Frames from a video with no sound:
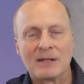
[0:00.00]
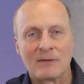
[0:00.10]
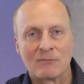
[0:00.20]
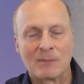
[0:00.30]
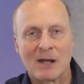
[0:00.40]

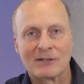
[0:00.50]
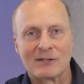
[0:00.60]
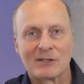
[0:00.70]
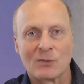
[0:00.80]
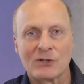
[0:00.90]
in reply to
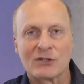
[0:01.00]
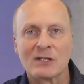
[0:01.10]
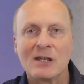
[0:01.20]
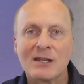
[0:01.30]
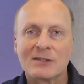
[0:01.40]
this
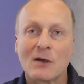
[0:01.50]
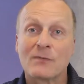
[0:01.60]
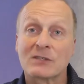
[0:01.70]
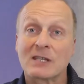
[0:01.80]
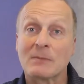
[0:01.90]
question,
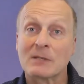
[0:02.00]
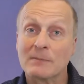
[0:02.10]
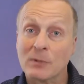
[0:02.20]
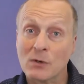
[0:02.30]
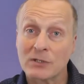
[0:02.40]
self-esteem is
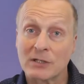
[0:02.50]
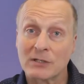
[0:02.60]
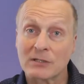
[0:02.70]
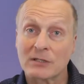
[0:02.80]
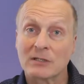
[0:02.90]

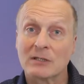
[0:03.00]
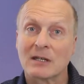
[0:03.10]
important.